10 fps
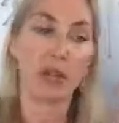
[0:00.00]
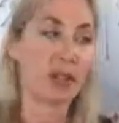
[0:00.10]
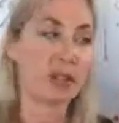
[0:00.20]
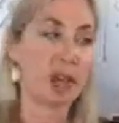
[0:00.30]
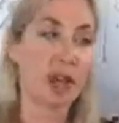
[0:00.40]

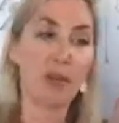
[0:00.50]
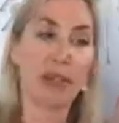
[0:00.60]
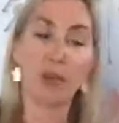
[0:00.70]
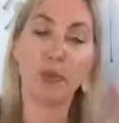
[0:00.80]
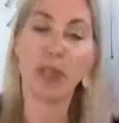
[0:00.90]
time is
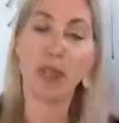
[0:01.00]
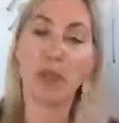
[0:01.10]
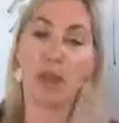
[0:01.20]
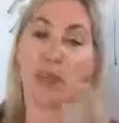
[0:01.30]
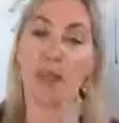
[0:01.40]
speeding
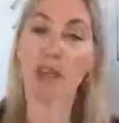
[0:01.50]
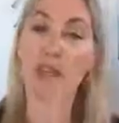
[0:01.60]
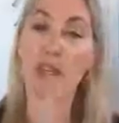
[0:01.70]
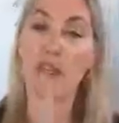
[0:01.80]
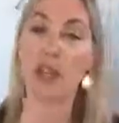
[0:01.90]
up and light
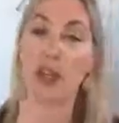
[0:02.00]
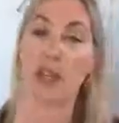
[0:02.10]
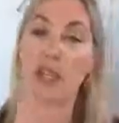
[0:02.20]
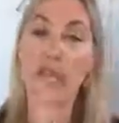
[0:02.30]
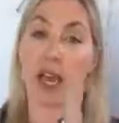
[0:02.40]
is slowing
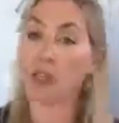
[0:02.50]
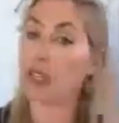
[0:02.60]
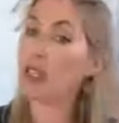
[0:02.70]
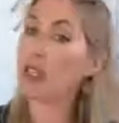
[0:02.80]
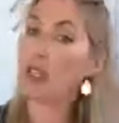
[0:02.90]
down,
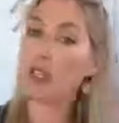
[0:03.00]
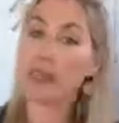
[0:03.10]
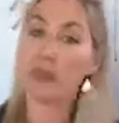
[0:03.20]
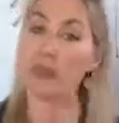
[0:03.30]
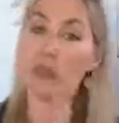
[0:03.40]
just as it
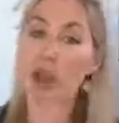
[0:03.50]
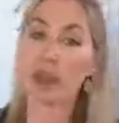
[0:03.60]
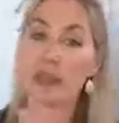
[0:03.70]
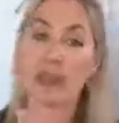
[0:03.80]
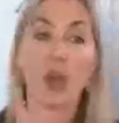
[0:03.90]
is for us.